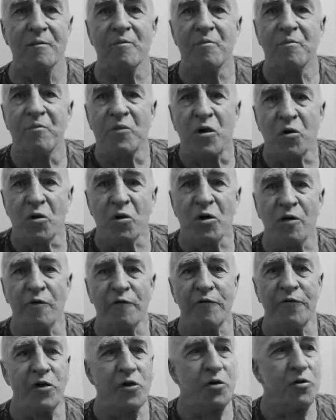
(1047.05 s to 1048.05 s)
you're
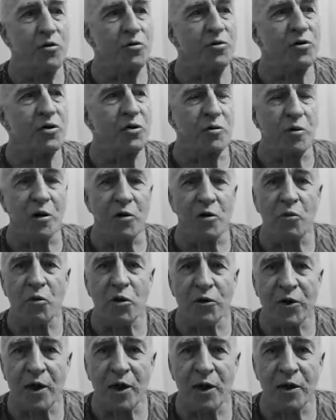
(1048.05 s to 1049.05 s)
confused, you don't know what
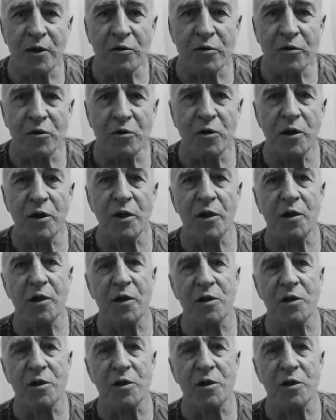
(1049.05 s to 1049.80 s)
the hell you're doing,